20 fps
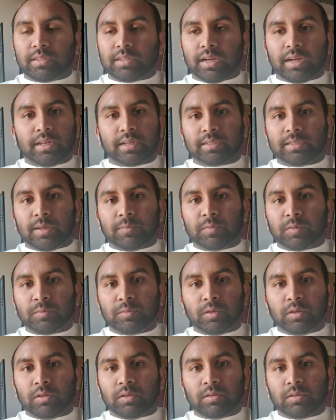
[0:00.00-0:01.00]
It's not
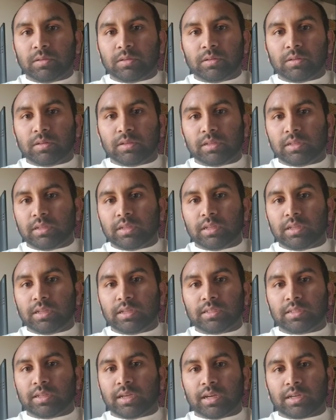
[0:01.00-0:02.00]
acceptable.
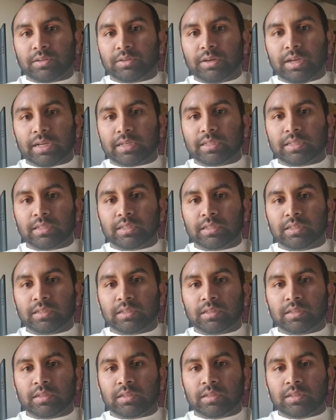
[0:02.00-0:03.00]
It's not correct.
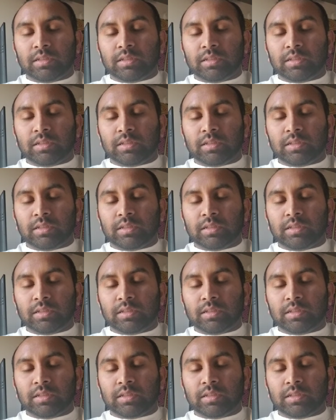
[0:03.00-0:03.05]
